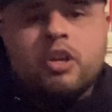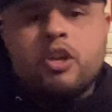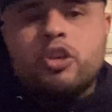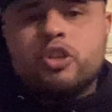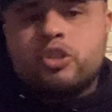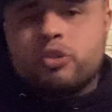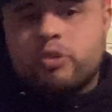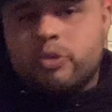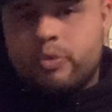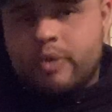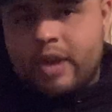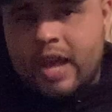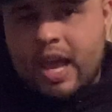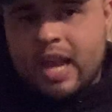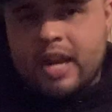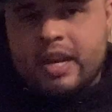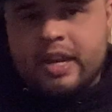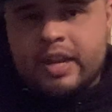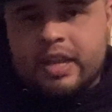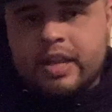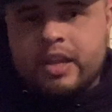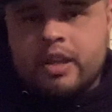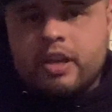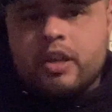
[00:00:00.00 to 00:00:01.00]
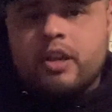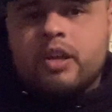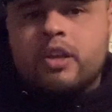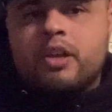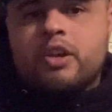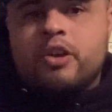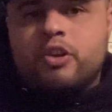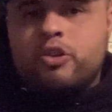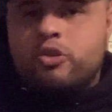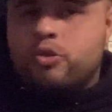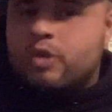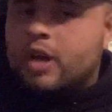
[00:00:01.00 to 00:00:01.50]
So in reality,
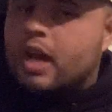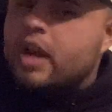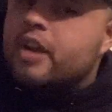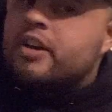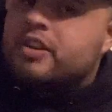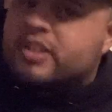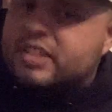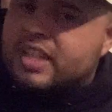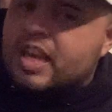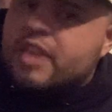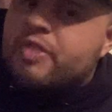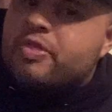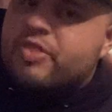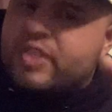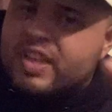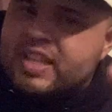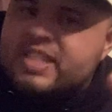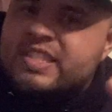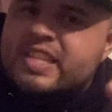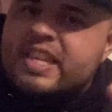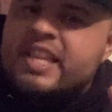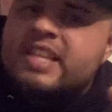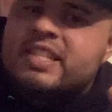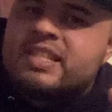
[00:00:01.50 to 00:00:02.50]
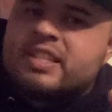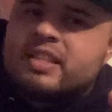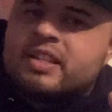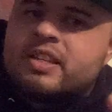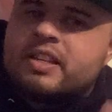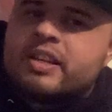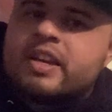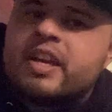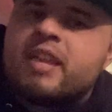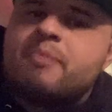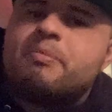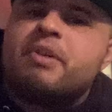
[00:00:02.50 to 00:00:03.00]
you gotta understand, this is
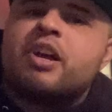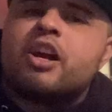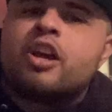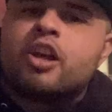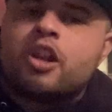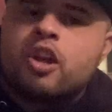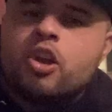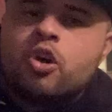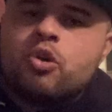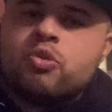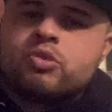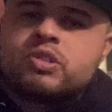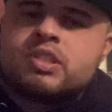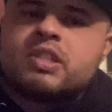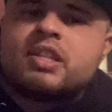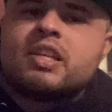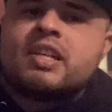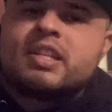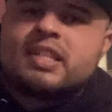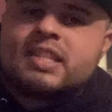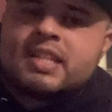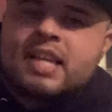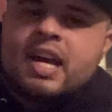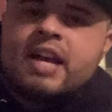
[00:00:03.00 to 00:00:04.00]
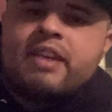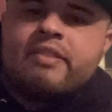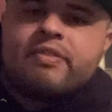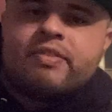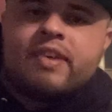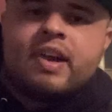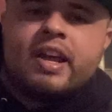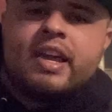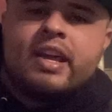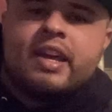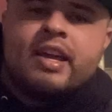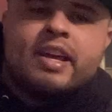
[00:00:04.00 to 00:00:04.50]
gonna be a close, tight
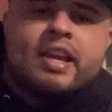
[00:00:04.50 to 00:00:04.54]
fight.